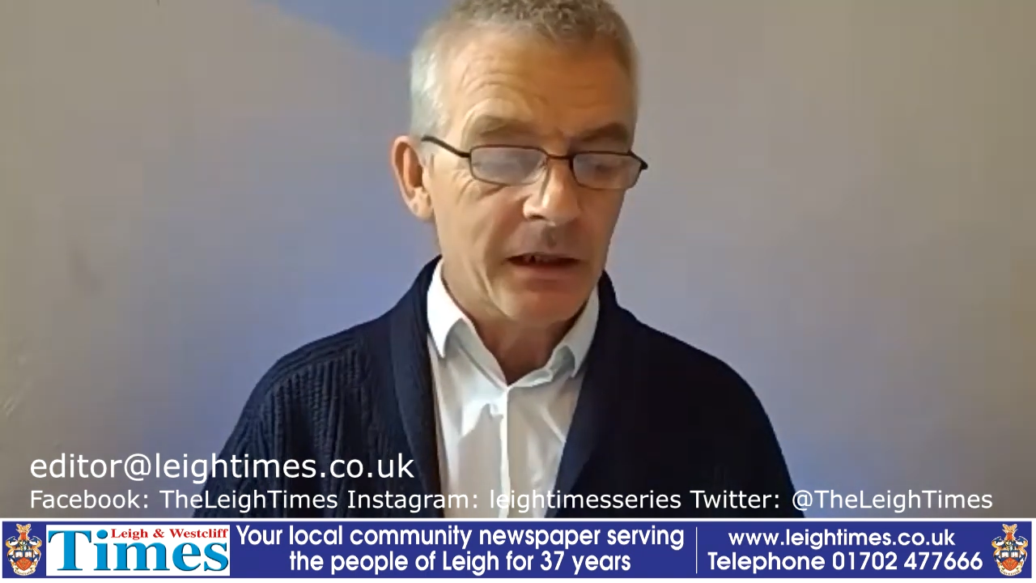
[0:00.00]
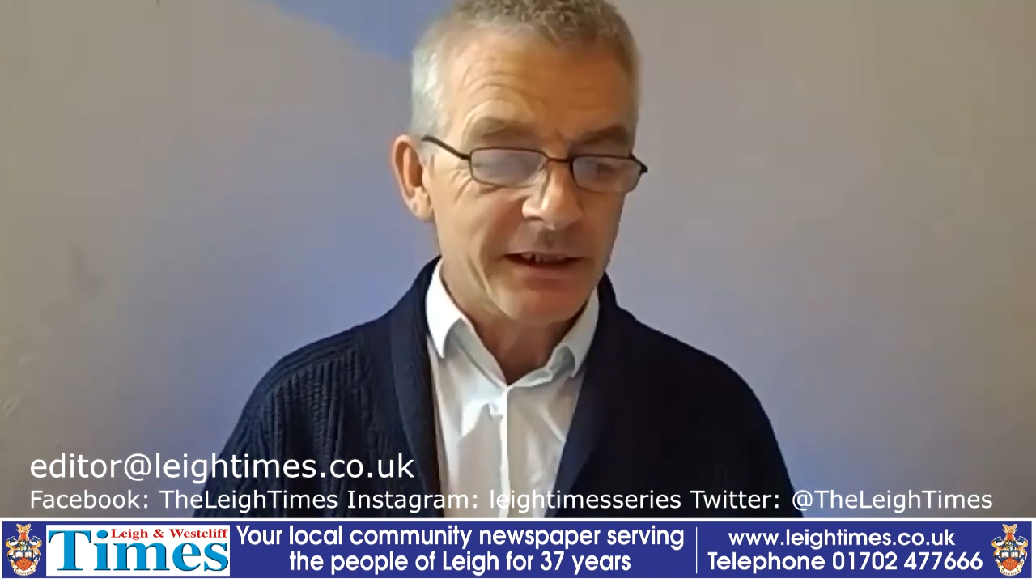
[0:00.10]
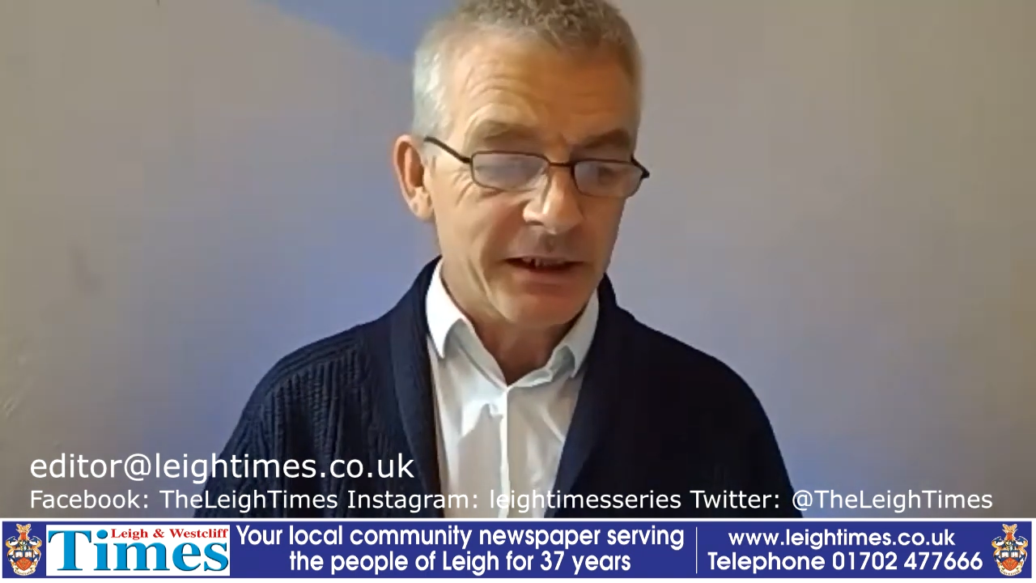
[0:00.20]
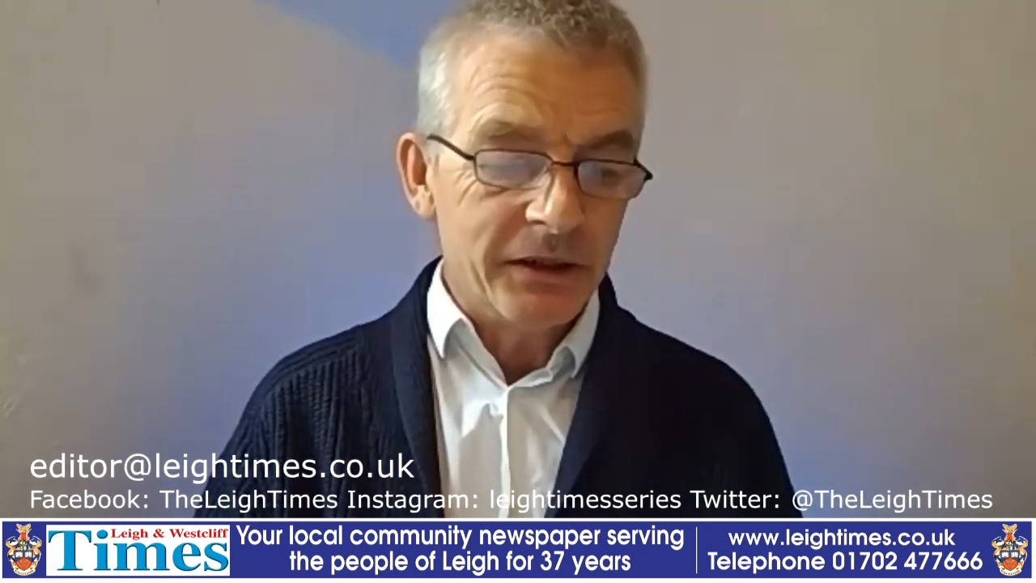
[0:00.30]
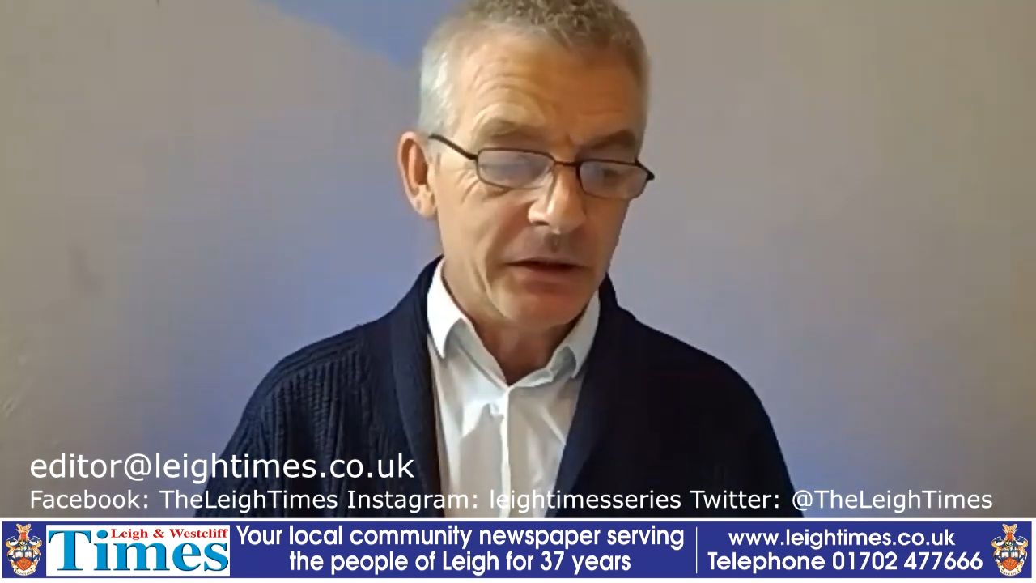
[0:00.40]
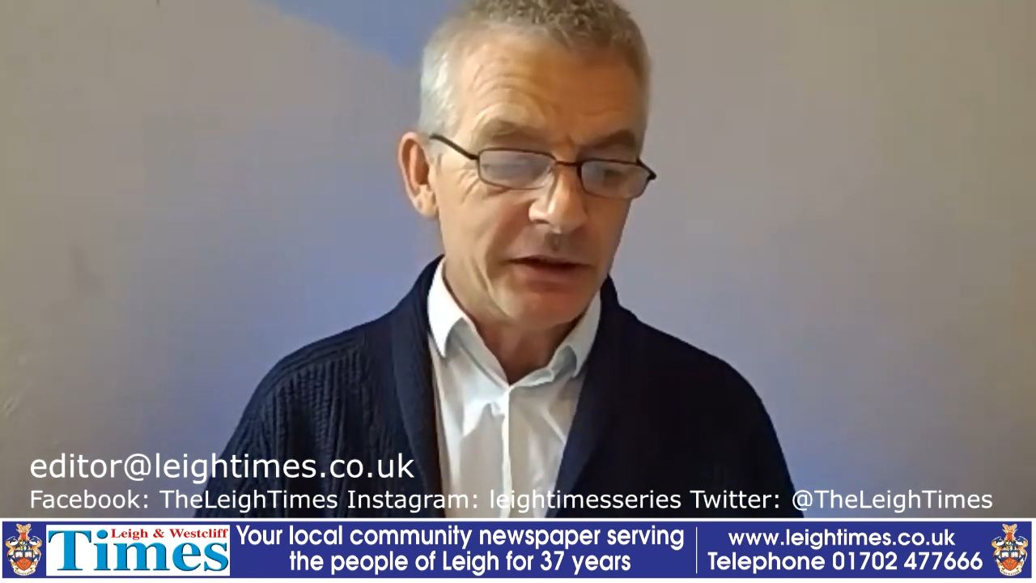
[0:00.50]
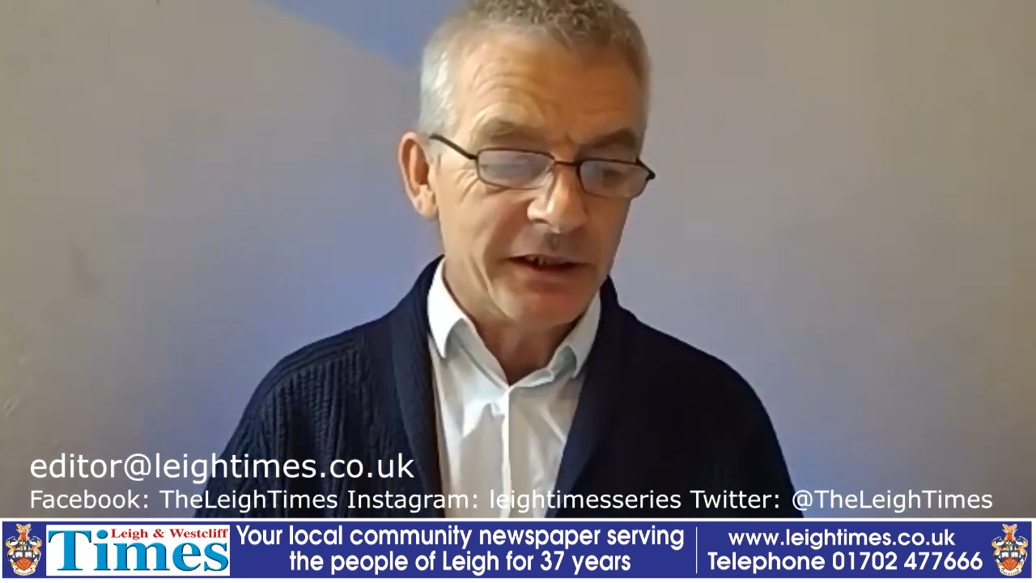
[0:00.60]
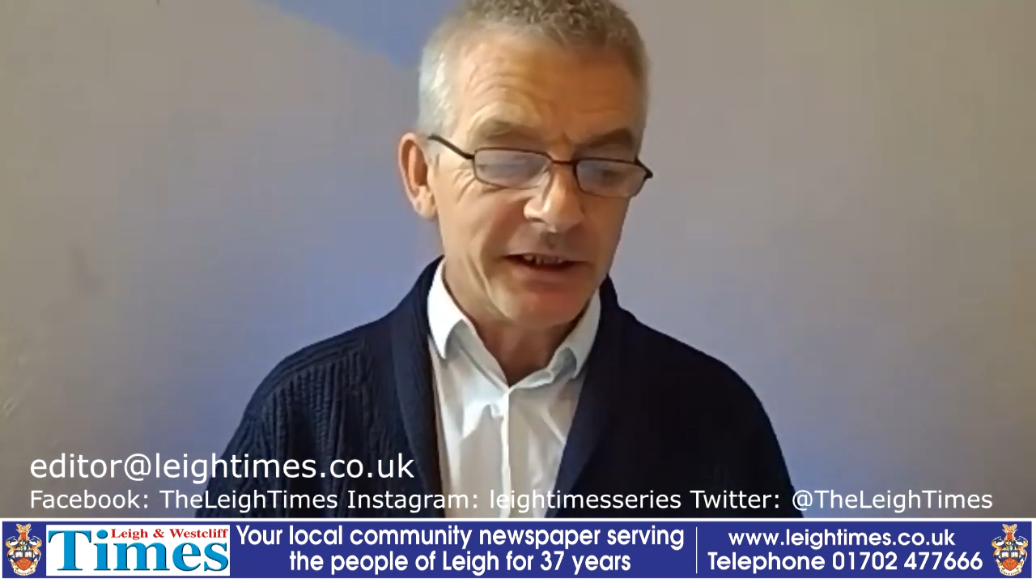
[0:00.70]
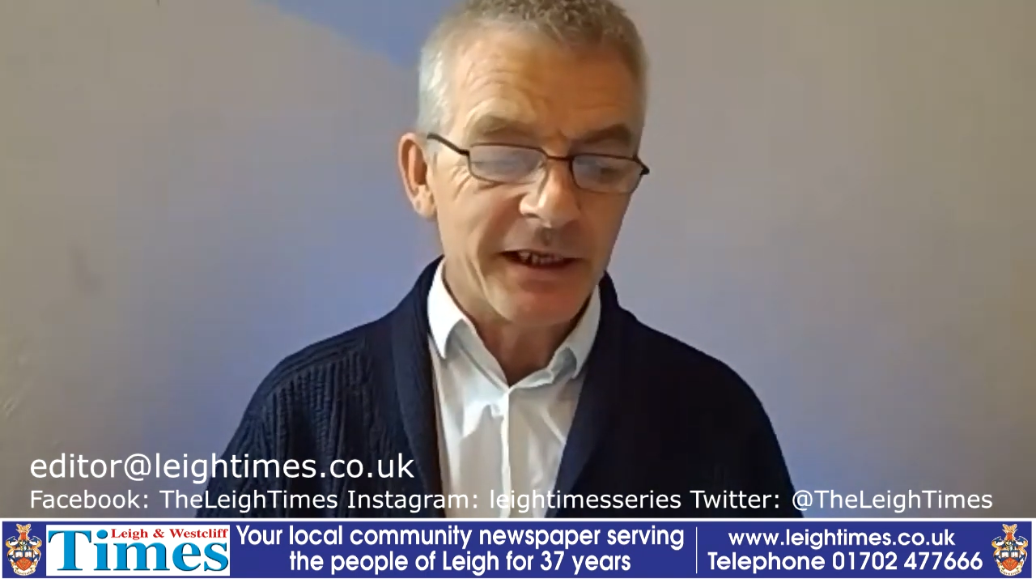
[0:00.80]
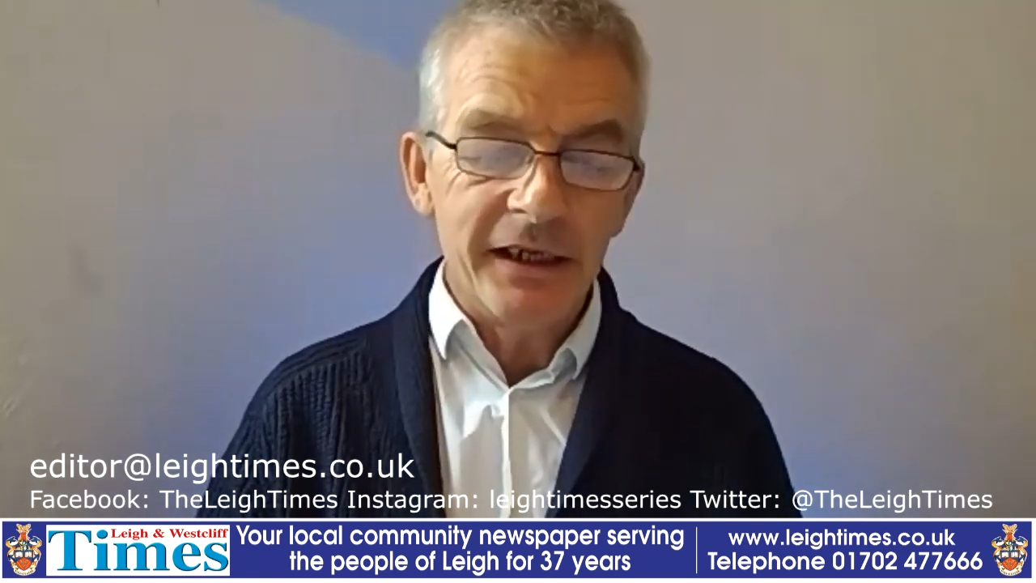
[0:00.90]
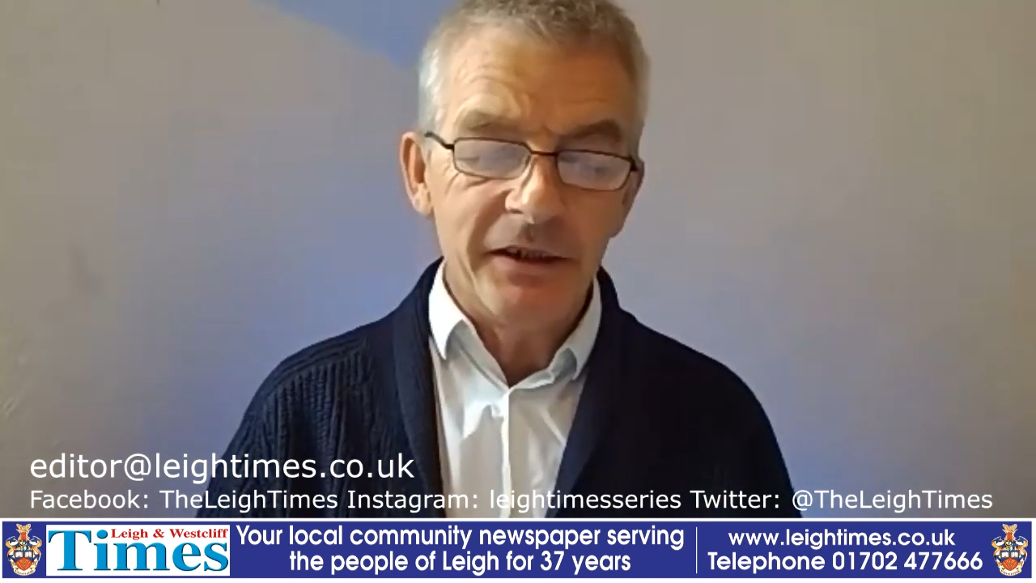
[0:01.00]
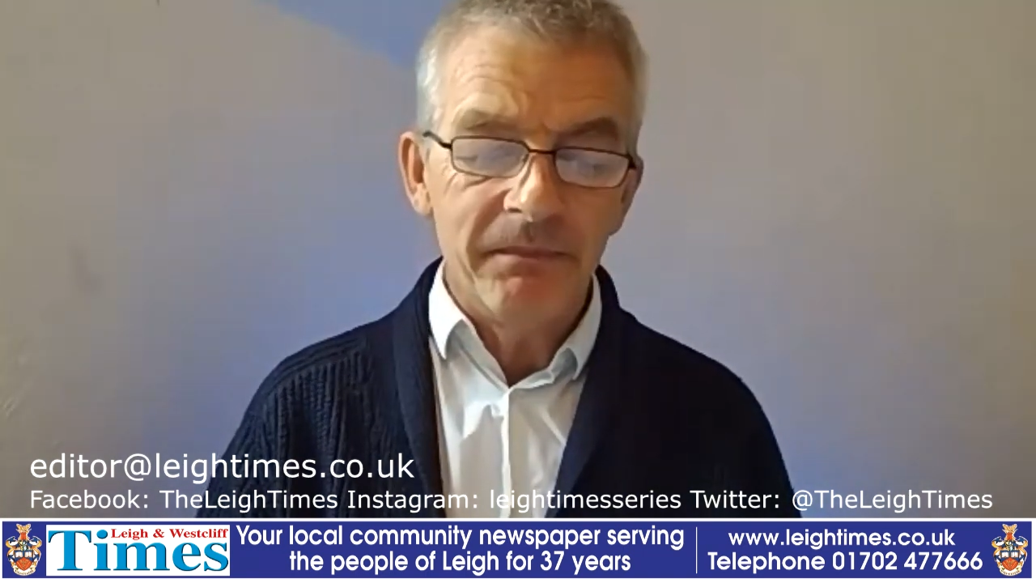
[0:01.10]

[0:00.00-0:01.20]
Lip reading: to say you